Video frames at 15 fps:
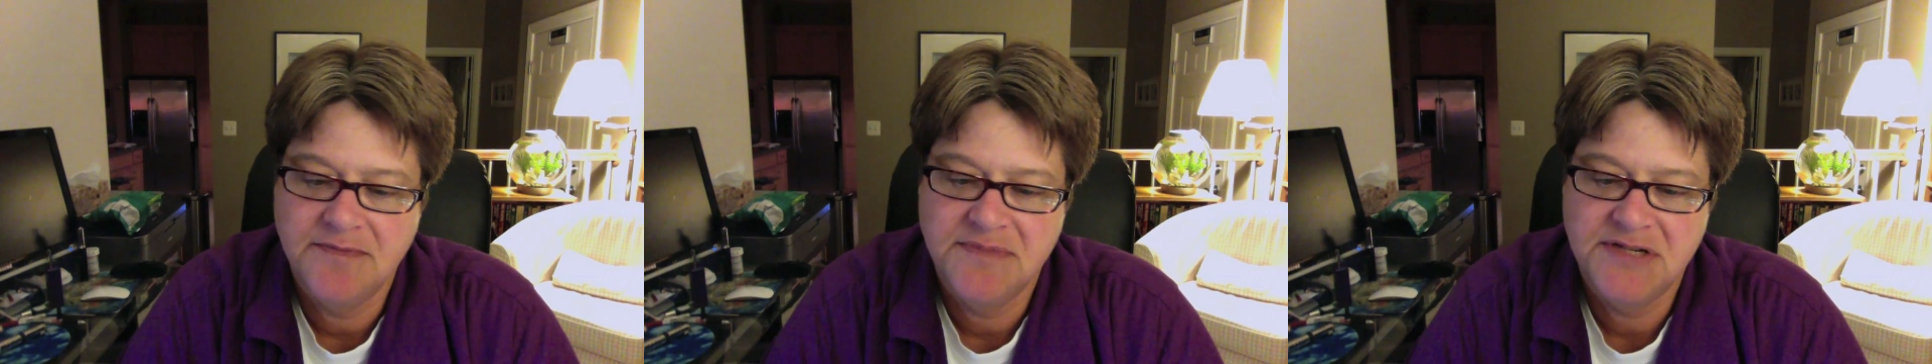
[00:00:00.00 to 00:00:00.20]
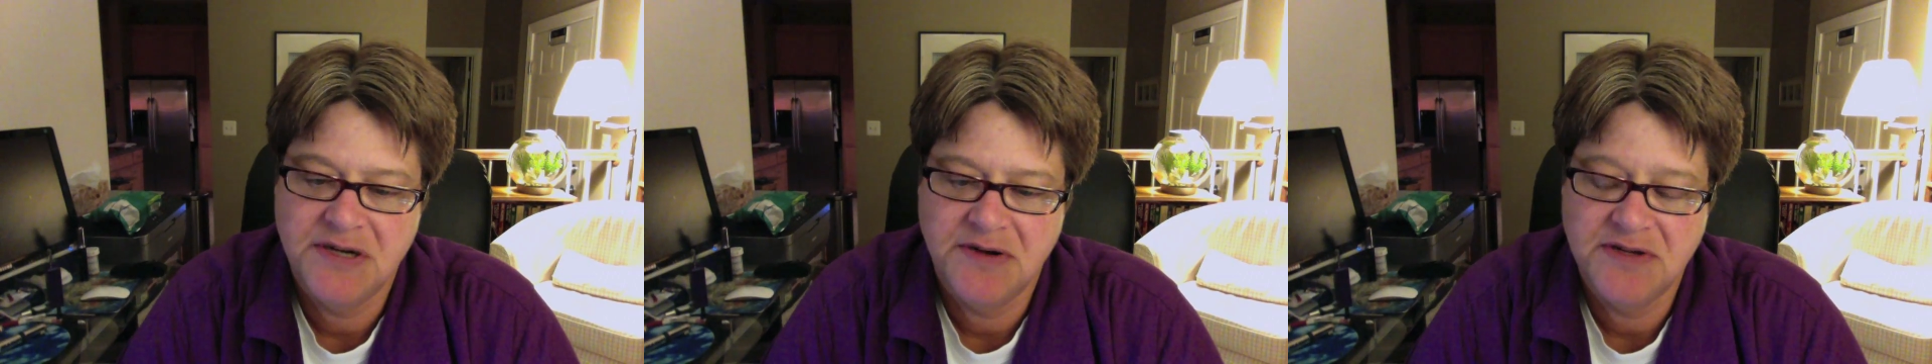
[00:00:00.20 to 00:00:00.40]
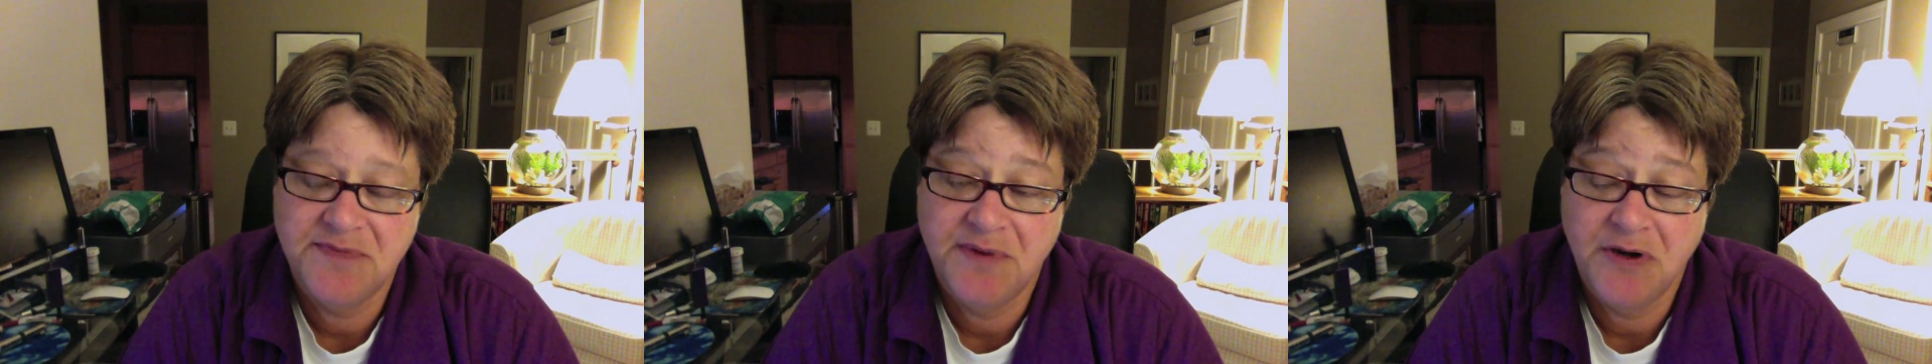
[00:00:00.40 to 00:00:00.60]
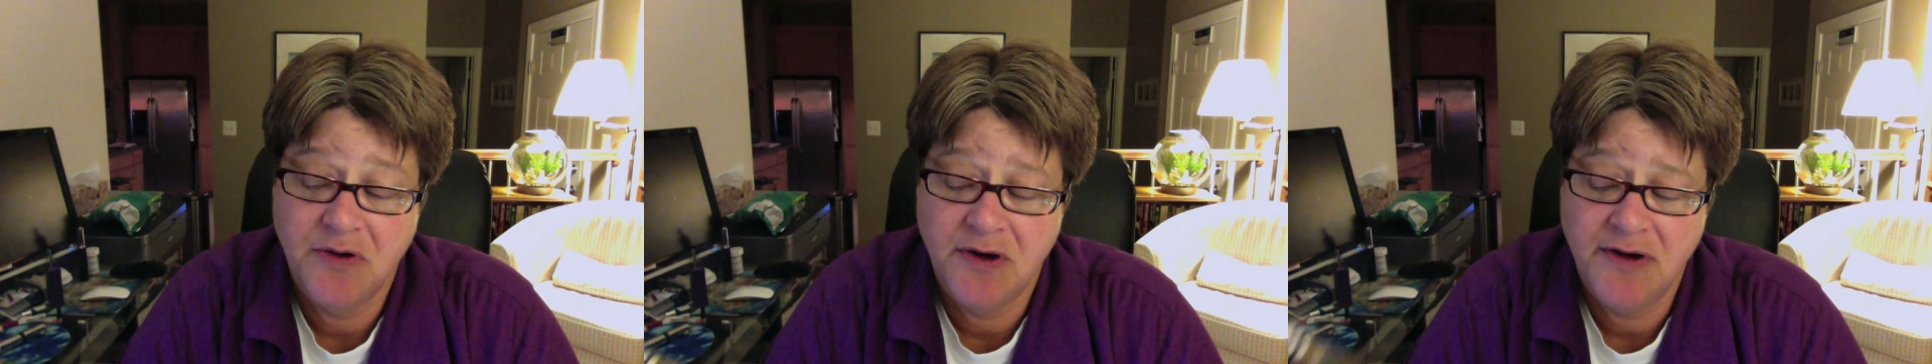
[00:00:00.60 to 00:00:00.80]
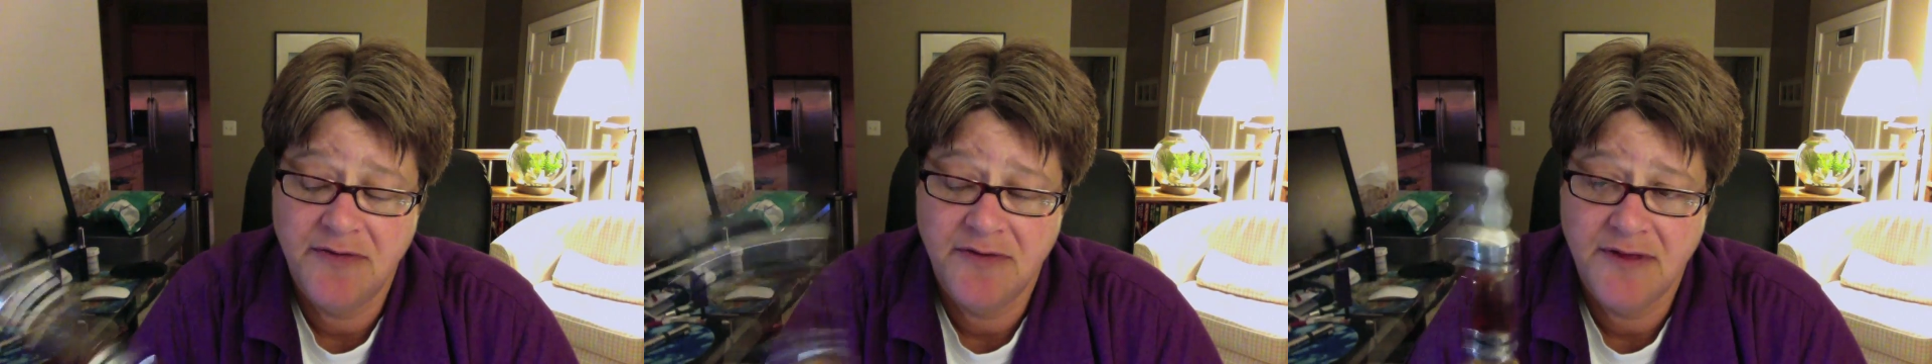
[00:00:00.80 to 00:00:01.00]
So it's been
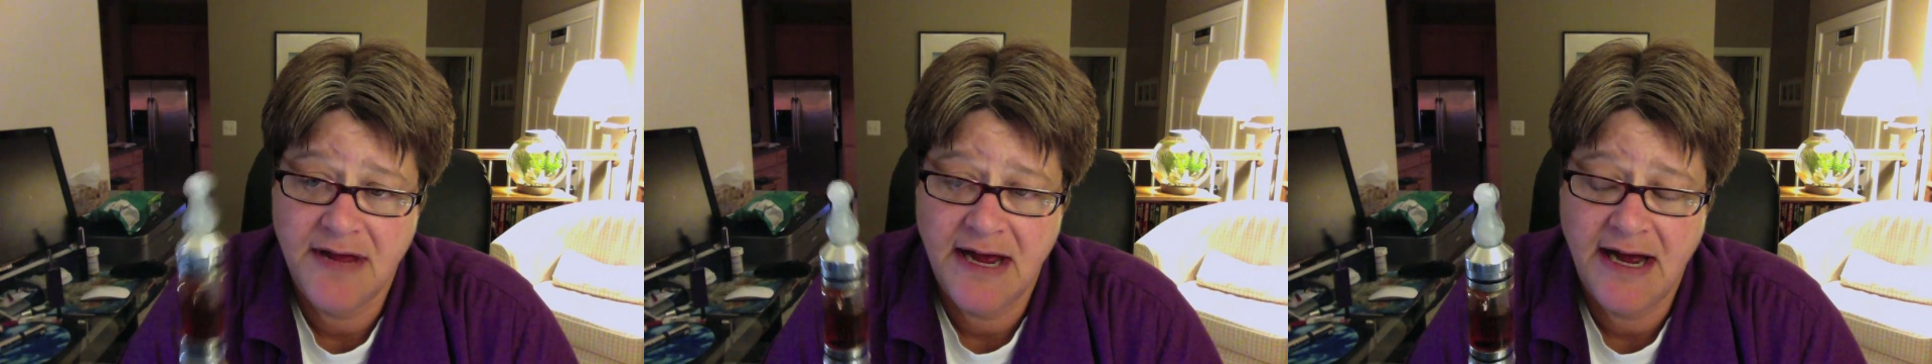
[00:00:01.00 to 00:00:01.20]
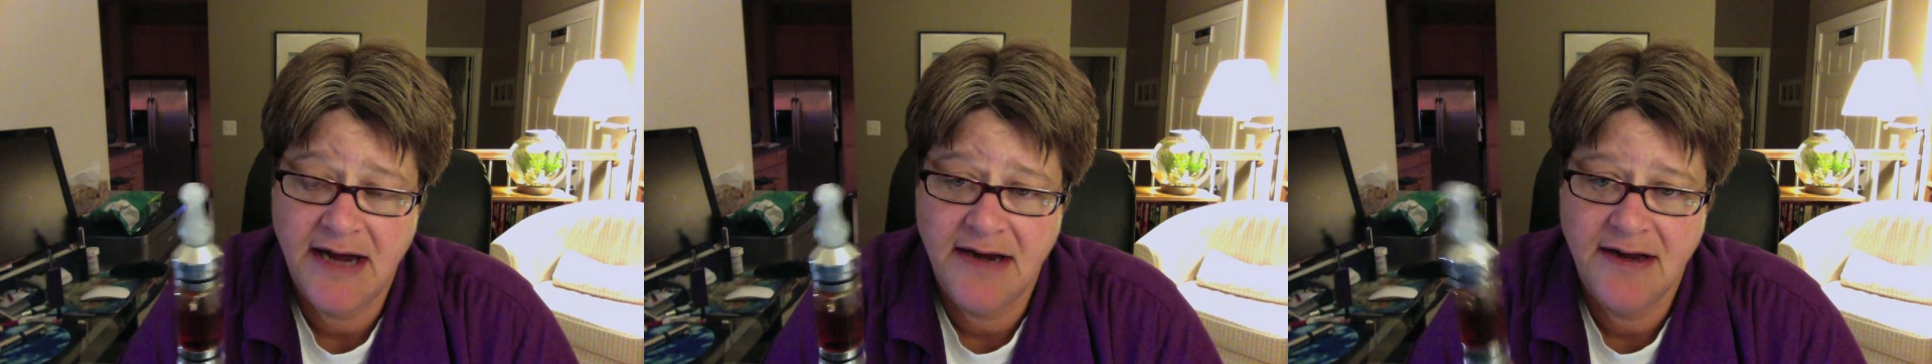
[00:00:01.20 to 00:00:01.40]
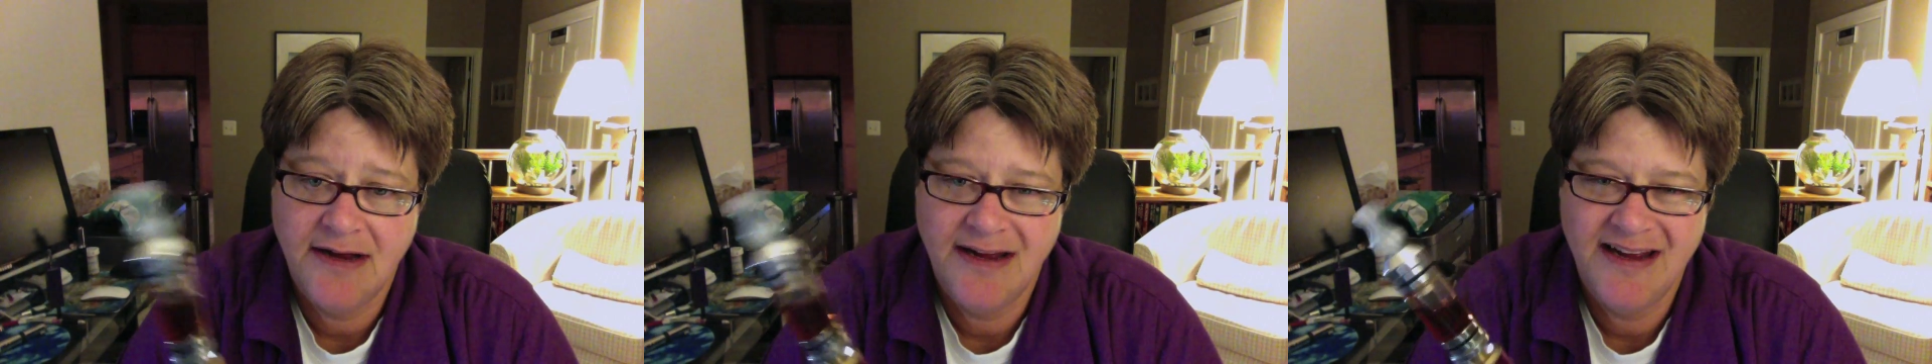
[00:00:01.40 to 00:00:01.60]
great for that.